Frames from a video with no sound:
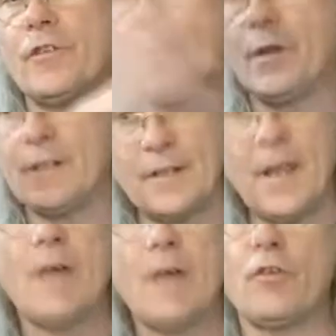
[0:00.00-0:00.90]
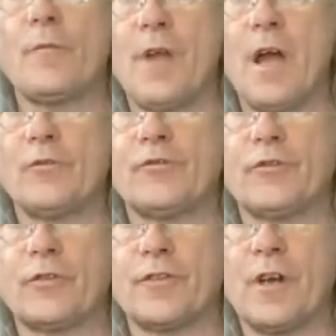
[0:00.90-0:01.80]
but he did have a Herman Hauser
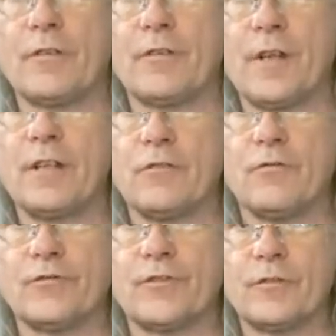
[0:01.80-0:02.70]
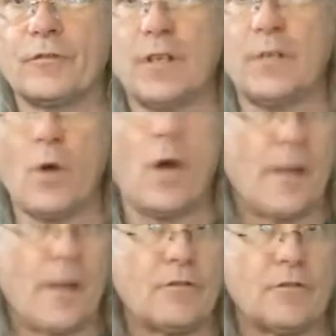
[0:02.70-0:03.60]
guitar that he used, that he bought
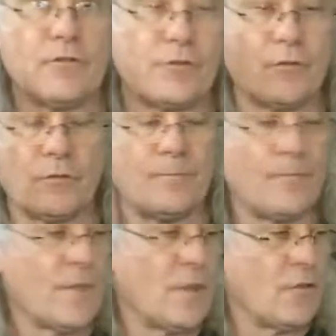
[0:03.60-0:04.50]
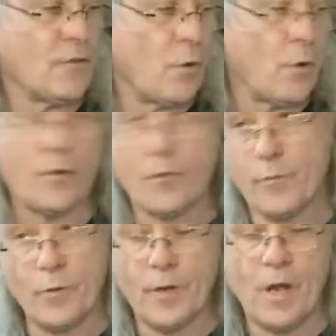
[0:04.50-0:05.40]
and used. Or
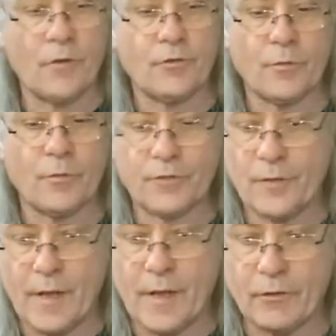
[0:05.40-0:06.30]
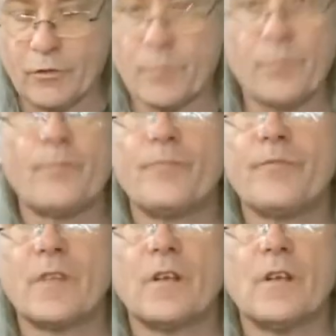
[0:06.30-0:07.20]
Herman Hauser himself gave it to him.
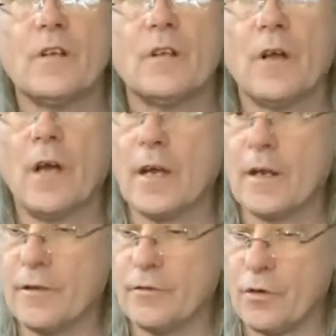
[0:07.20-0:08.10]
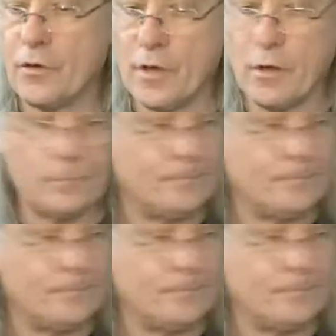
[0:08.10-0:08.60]
I don't know.